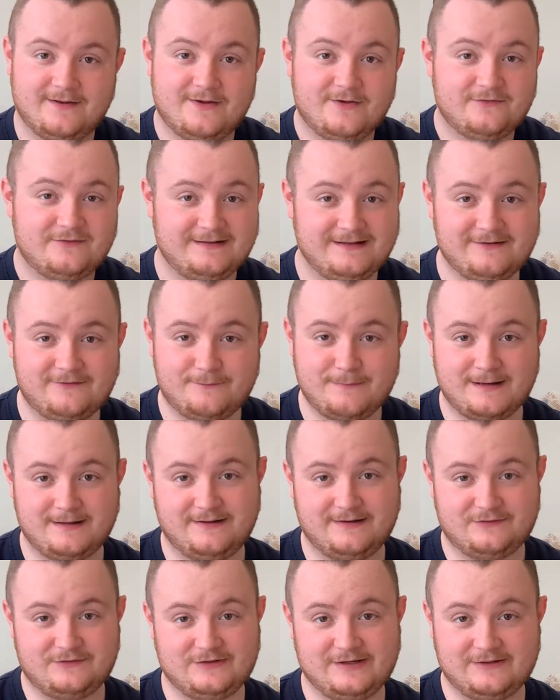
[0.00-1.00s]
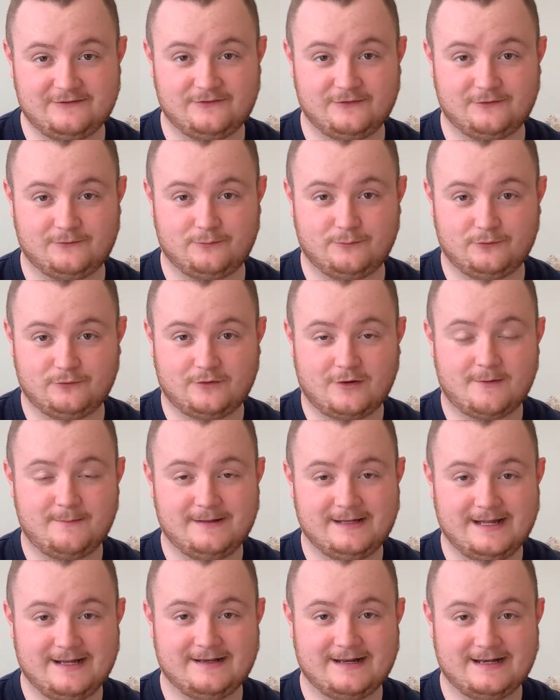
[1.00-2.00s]
So this meant that Jesus was
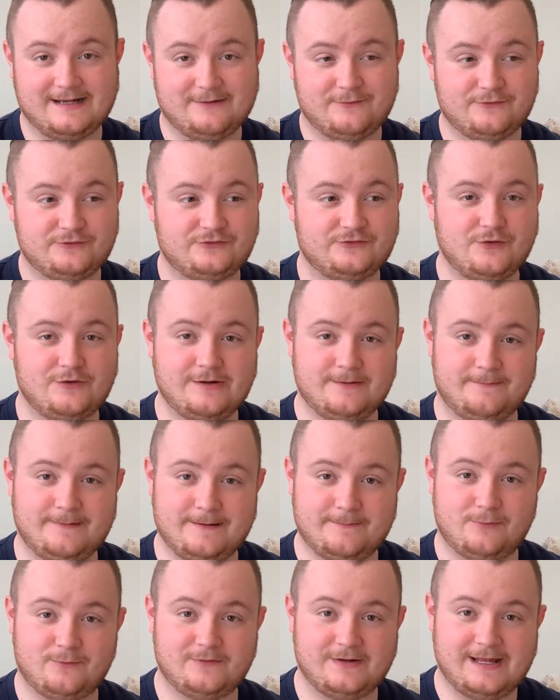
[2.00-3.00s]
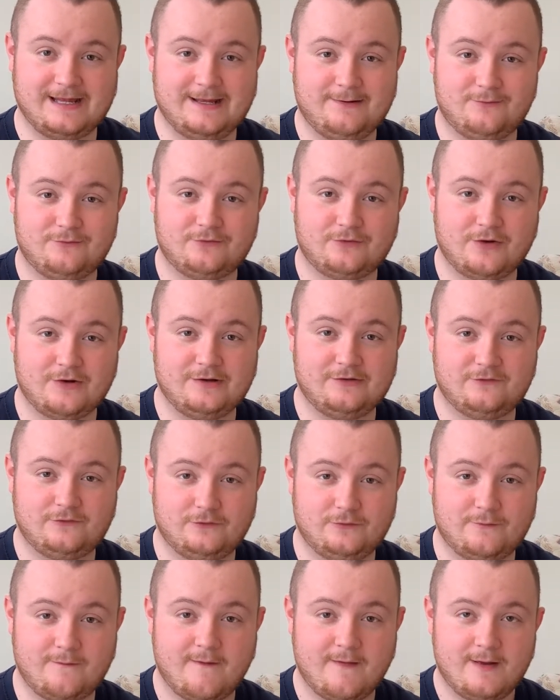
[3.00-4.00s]
coming in and he was showing people that he was going
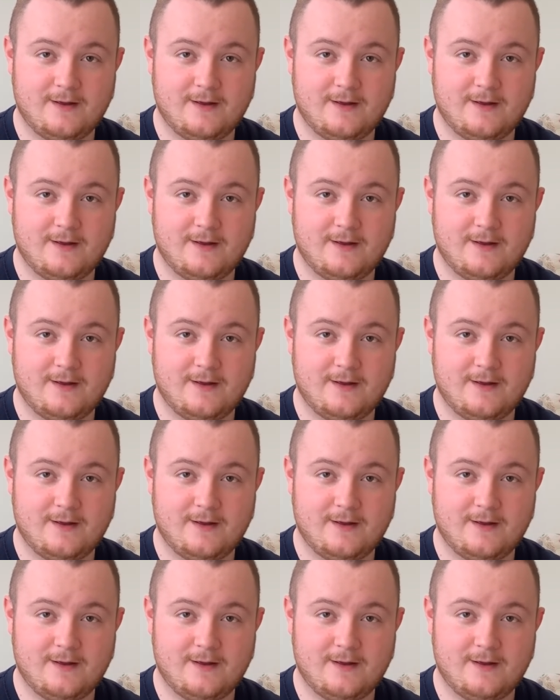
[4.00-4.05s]
to